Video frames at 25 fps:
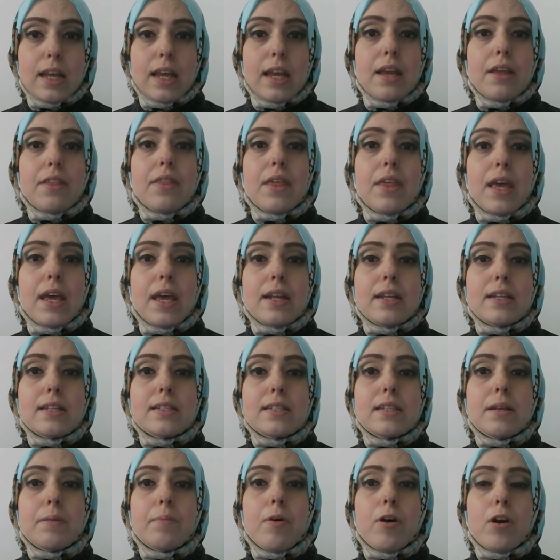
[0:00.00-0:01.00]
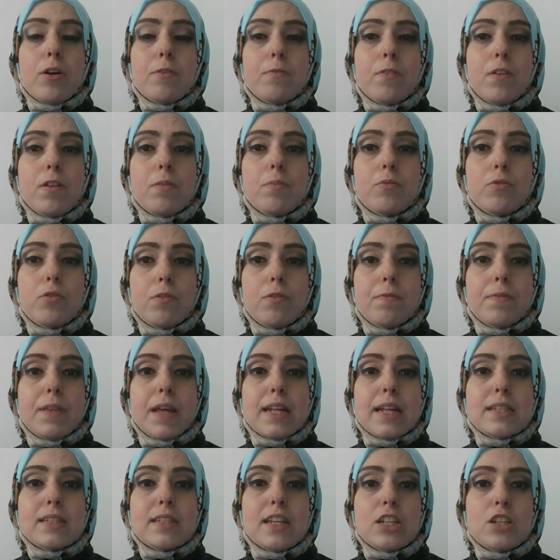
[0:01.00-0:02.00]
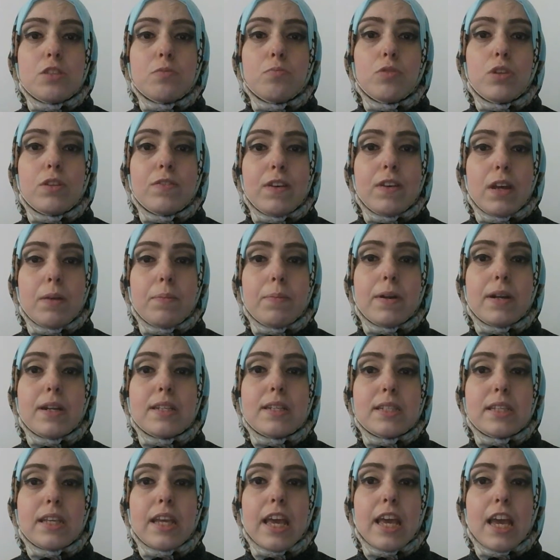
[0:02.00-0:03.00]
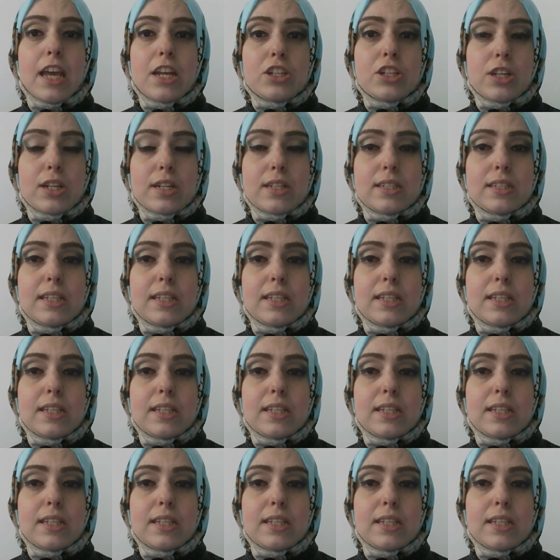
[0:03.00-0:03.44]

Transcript: there is powerful proof that such modifiable risk agents